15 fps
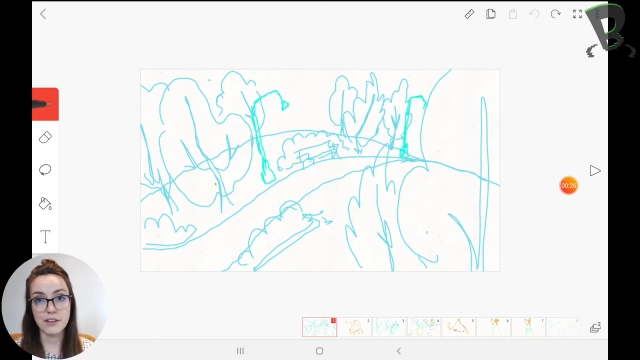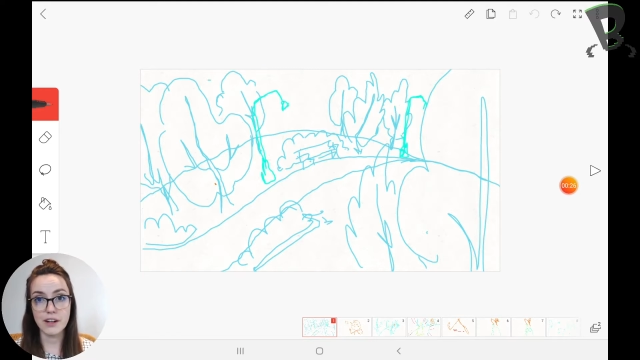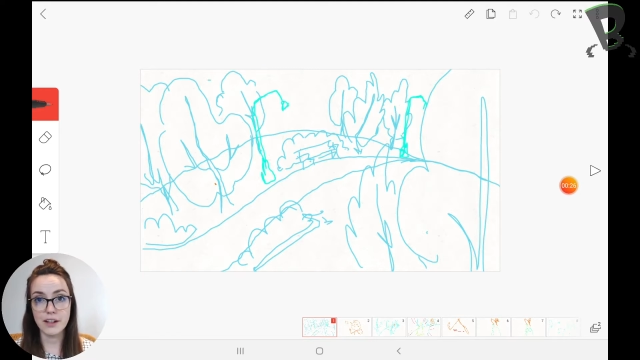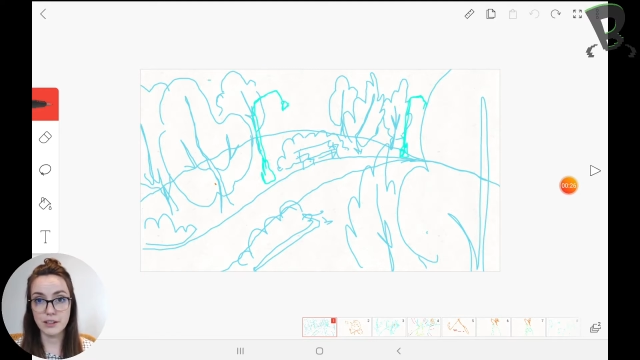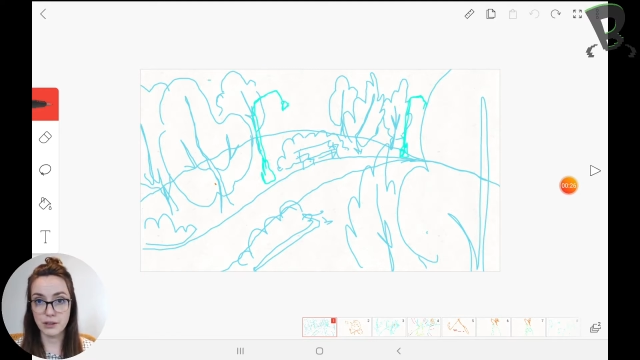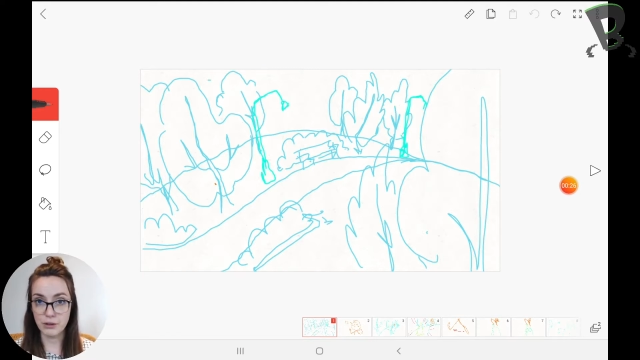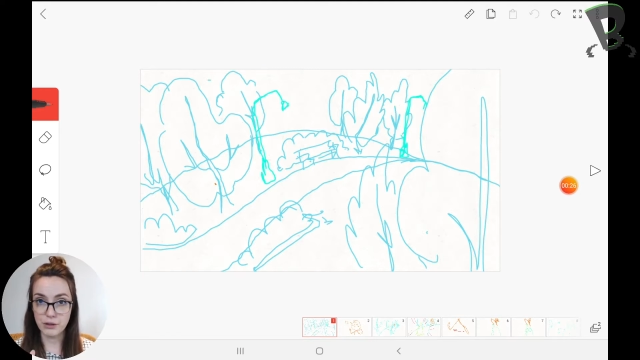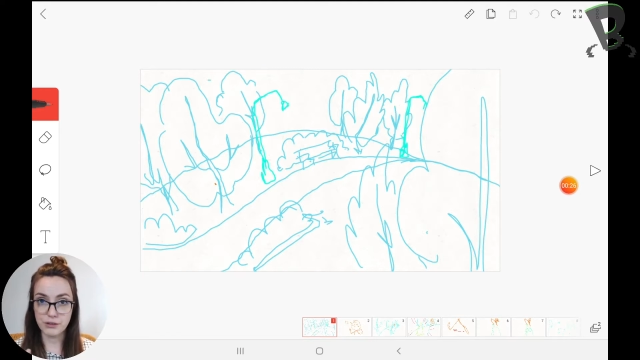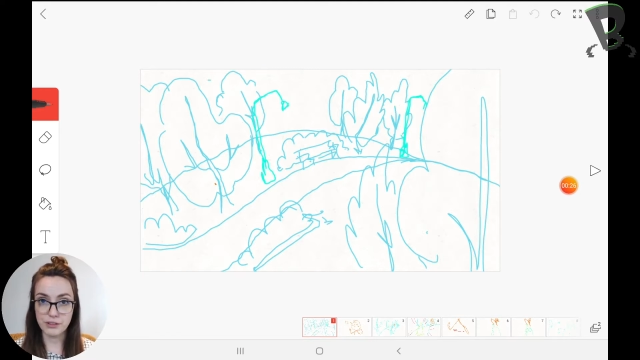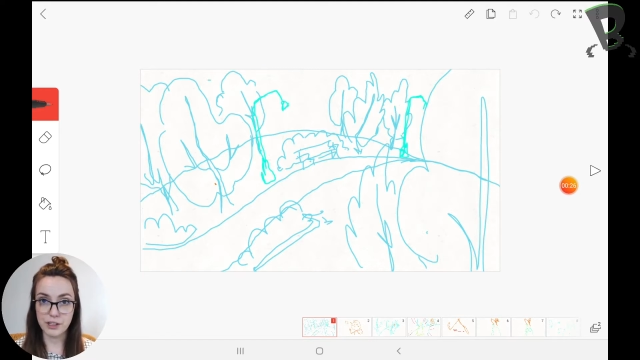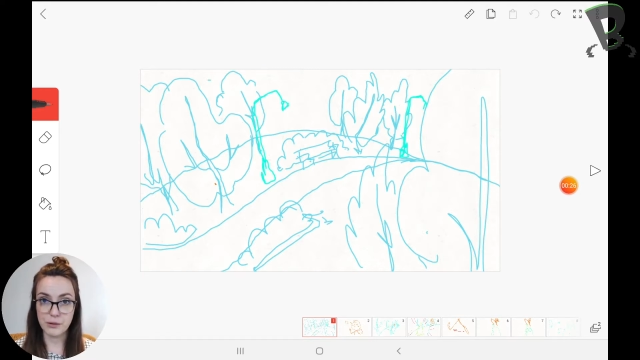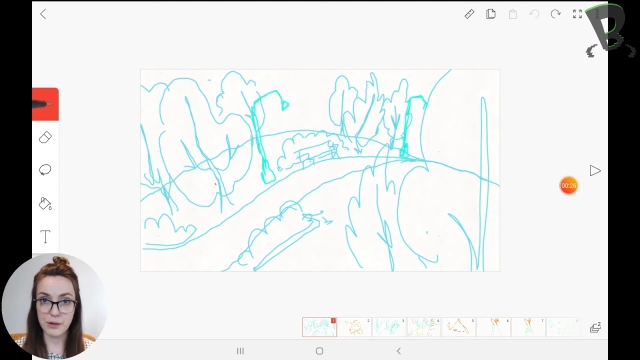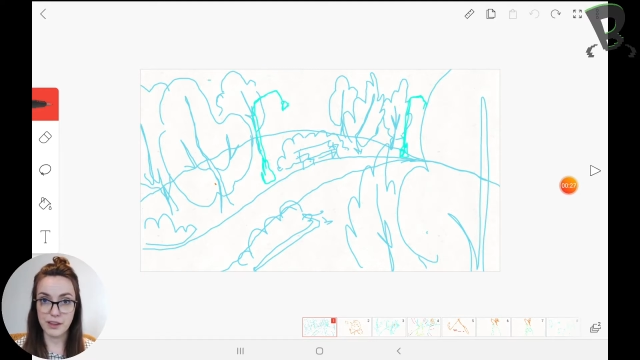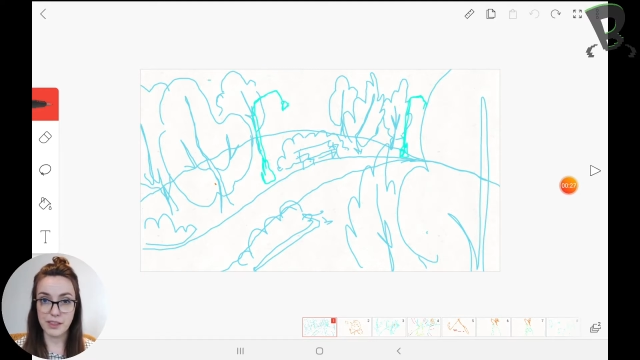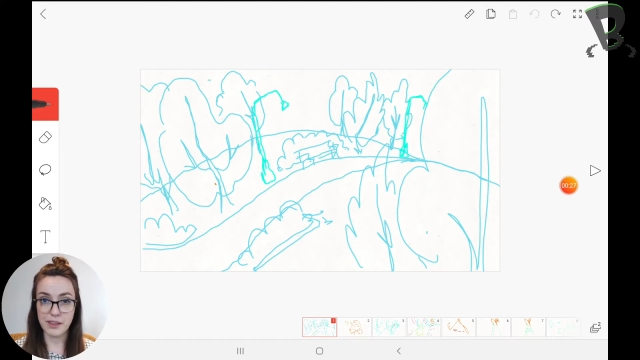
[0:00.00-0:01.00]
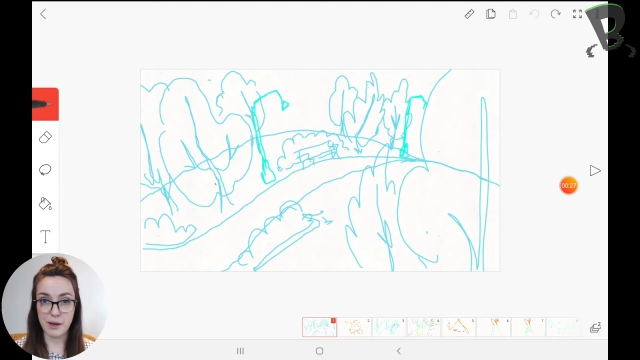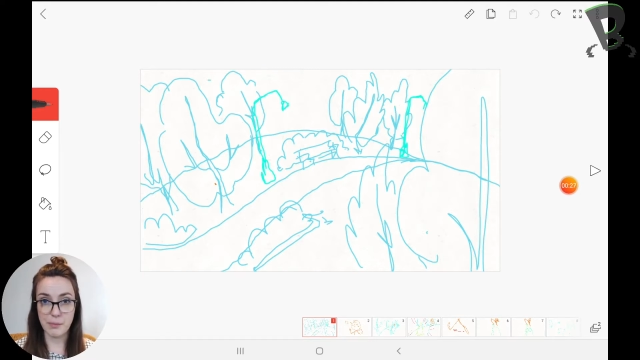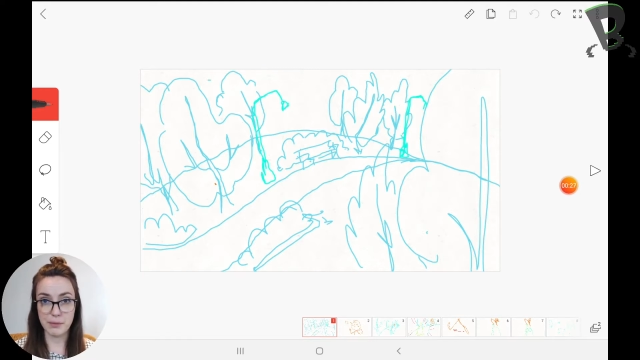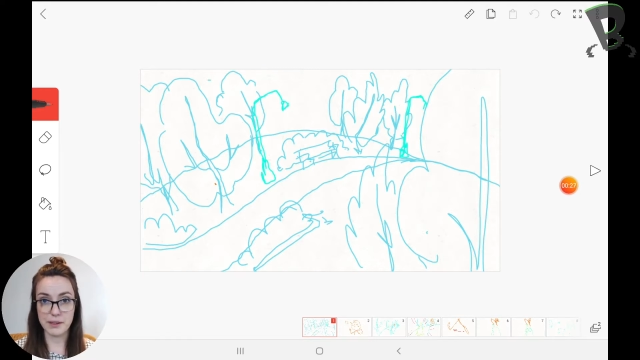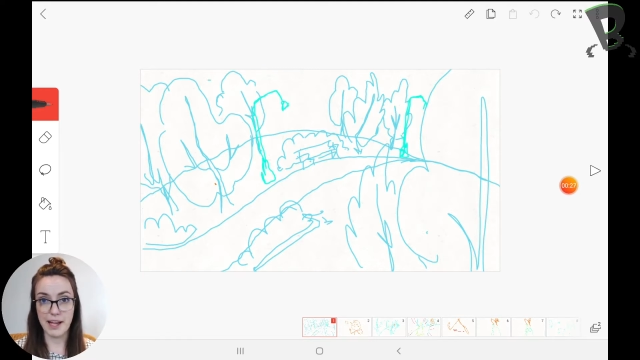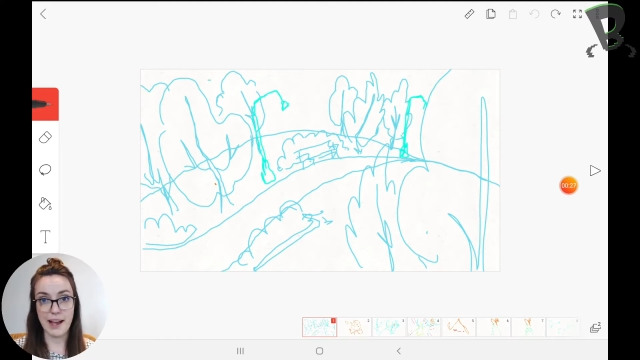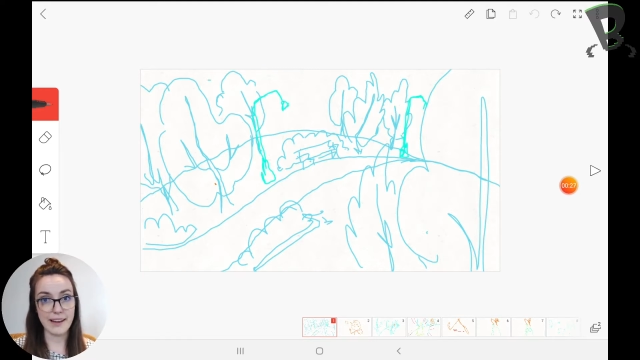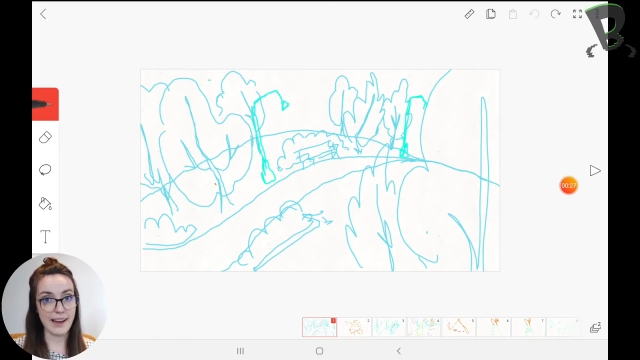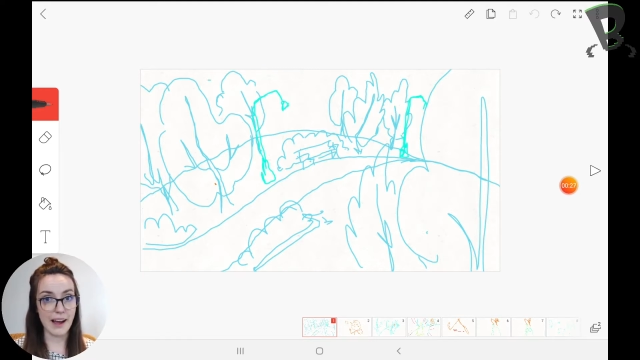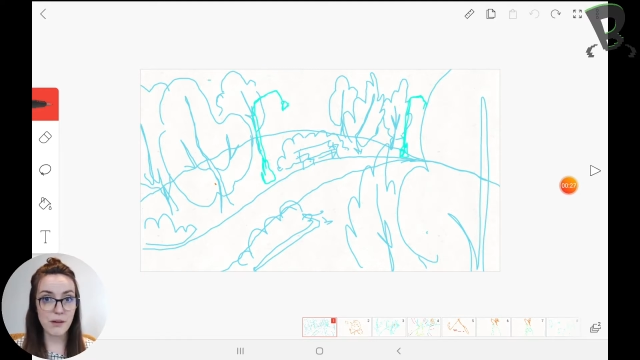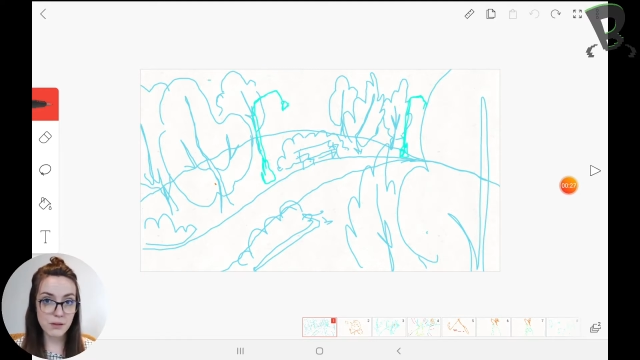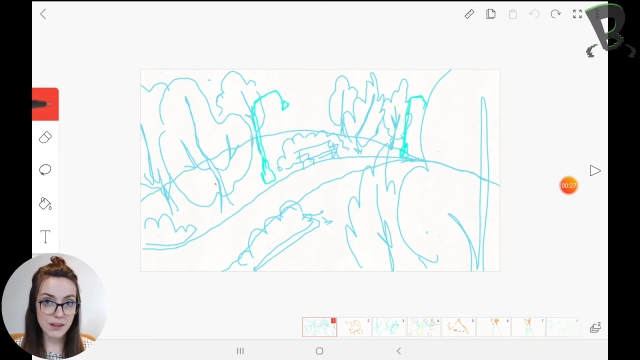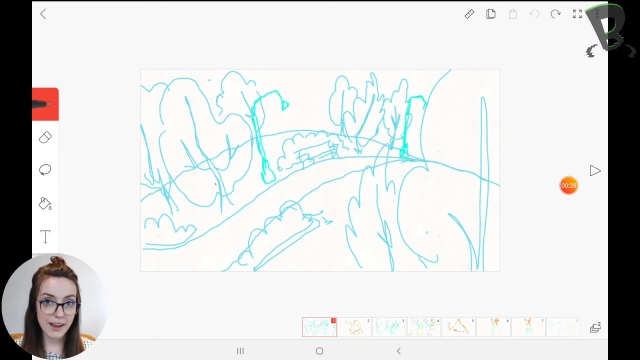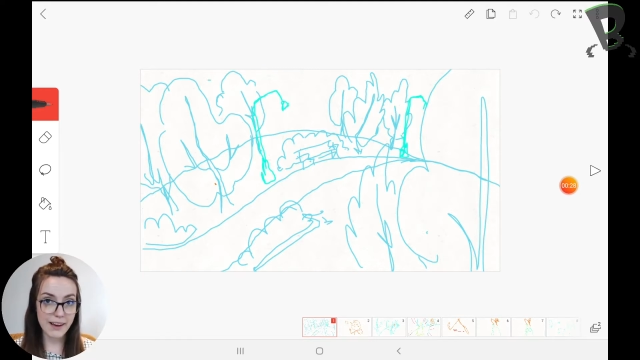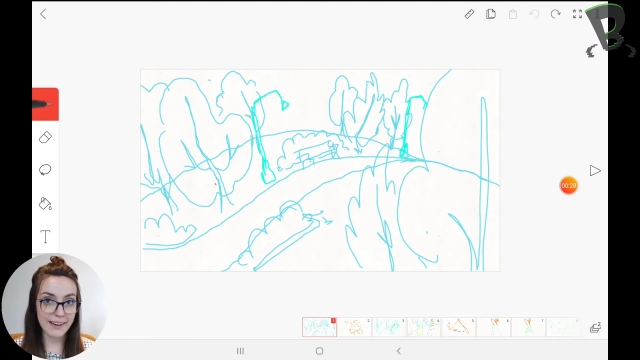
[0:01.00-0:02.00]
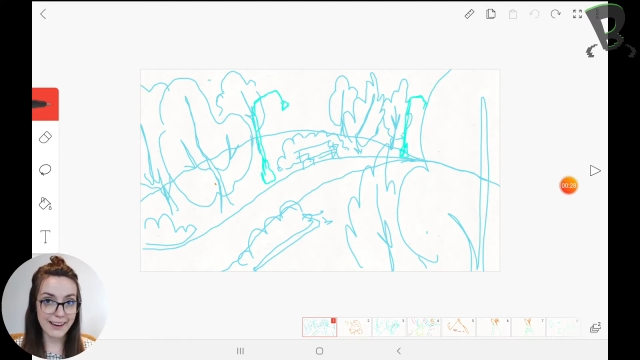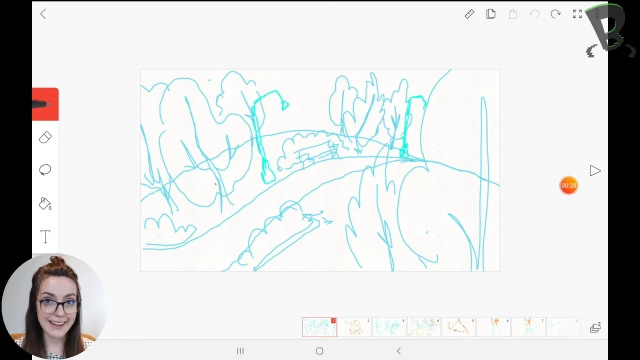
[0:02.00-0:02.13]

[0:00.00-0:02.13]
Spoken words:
on go over it with a black outline,